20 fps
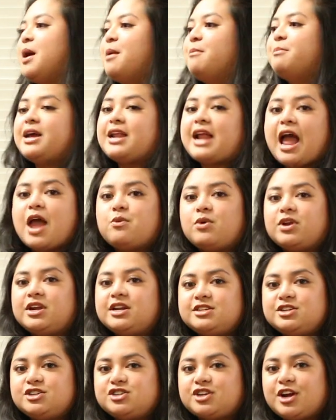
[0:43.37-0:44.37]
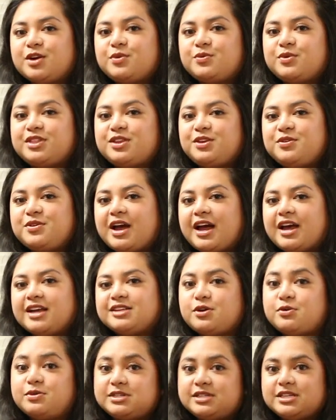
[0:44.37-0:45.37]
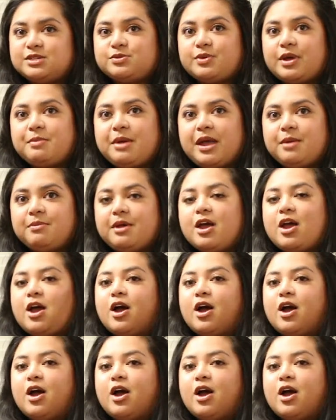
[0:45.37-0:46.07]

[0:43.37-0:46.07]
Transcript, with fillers: But I wanted to share with you guys, oh, it's this way, babe.